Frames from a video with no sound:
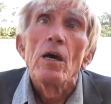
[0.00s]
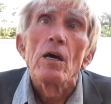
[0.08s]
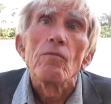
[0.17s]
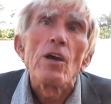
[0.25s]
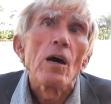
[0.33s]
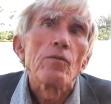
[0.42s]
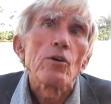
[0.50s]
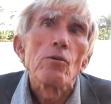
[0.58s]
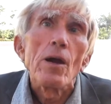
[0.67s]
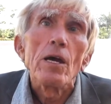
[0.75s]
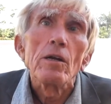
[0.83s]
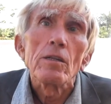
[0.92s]
And we have
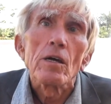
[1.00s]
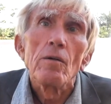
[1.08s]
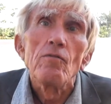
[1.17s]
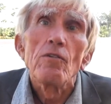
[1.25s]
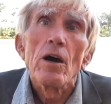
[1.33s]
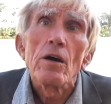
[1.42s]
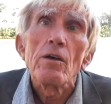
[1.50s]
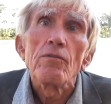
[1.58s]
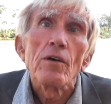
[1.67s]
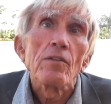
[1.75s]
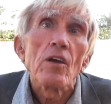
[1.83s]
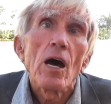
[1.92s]
created a very
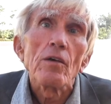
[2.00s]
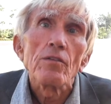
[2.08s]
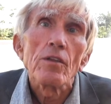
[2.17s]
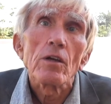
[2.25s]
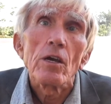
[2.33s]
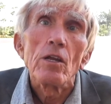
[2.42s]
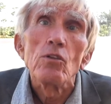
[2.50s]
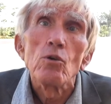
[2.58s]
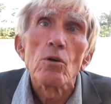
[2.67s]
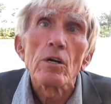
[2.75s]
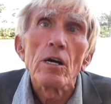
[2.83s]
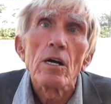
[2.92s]
fantastic
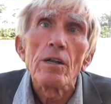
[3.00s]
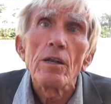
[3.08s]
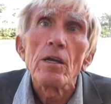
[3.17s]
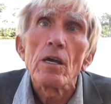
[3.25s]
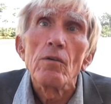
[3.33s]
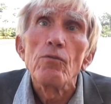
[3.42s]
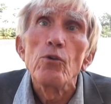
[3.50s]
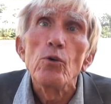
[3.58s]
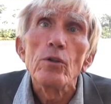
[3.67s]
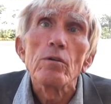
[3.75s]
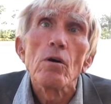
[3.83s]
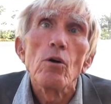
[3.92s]
indoor gardening and
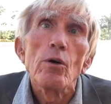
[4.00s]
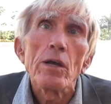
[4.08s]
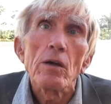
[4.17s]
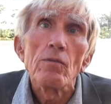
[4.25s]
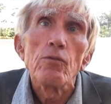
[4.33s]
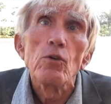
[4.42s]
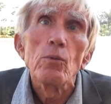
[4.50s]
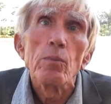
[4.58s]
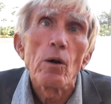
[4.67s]
food growing and food